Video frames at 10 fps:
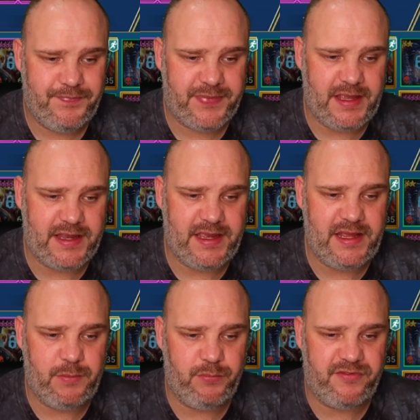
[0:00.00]
again, he
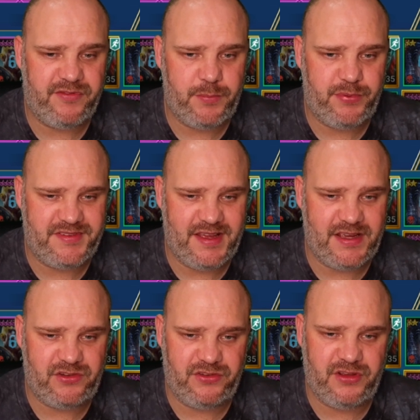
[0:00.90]
can provide
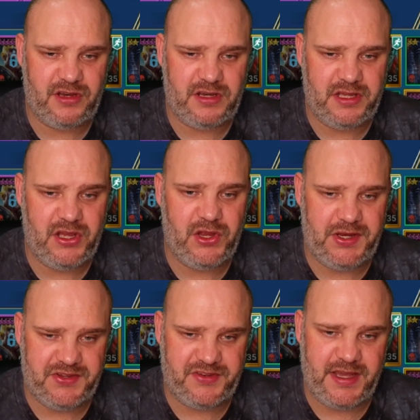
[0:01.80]
protection certainly at
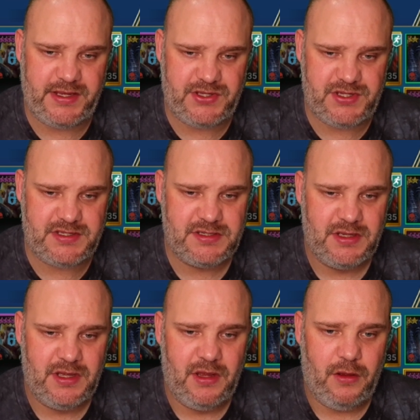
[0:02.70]
earlier stages,
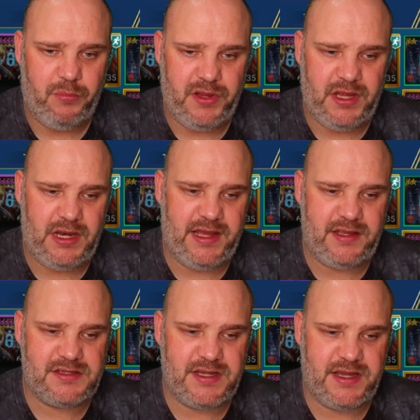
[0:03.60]
but at later
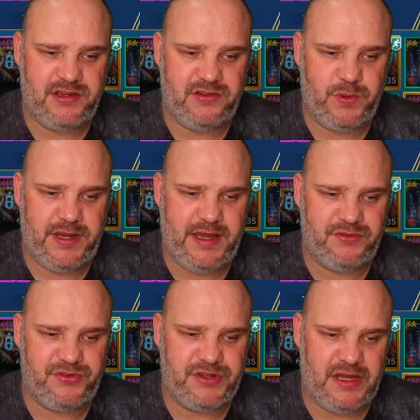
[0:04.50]
stages, without
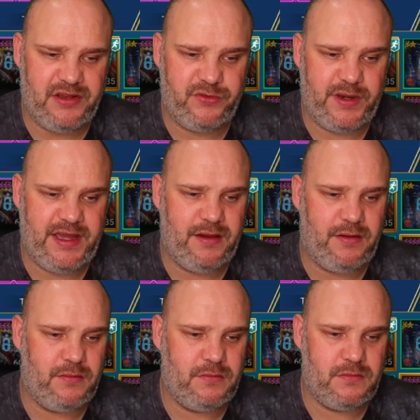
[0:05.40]
stuns, without